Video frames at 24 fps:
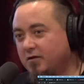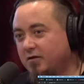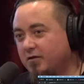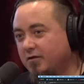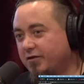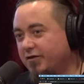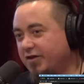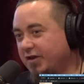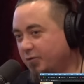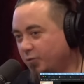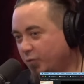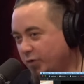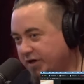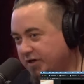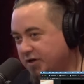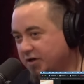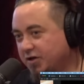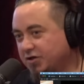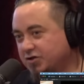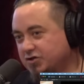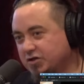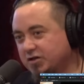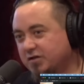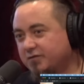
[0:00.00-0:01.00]
than we can
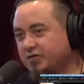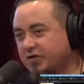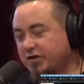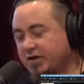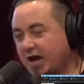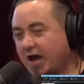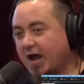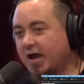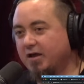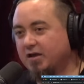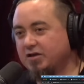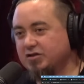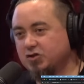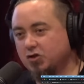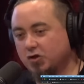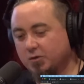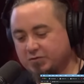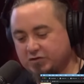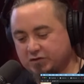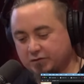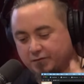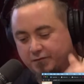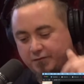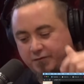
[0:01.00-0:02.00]
achieve today in
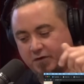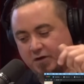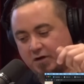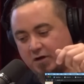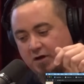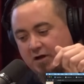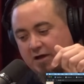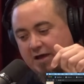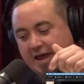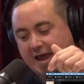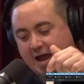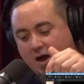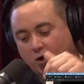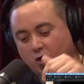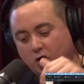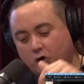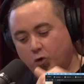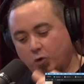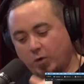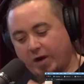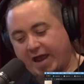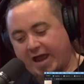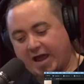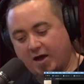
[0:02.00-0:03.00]
terms of how
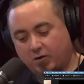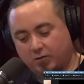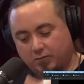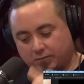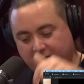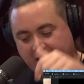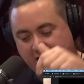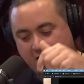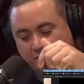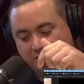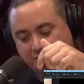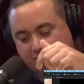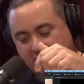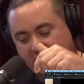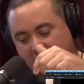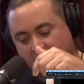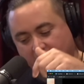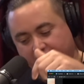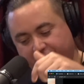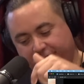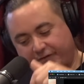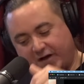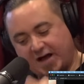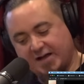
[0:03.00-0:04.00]

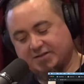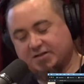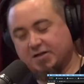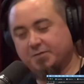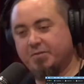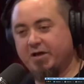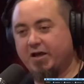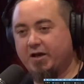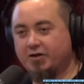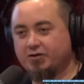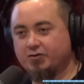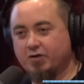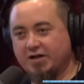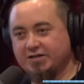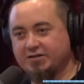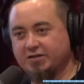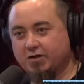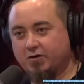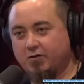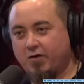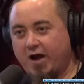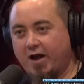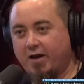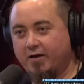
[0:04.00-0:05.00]
fast it penetrates
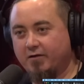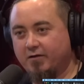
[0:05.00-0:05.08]
the granite.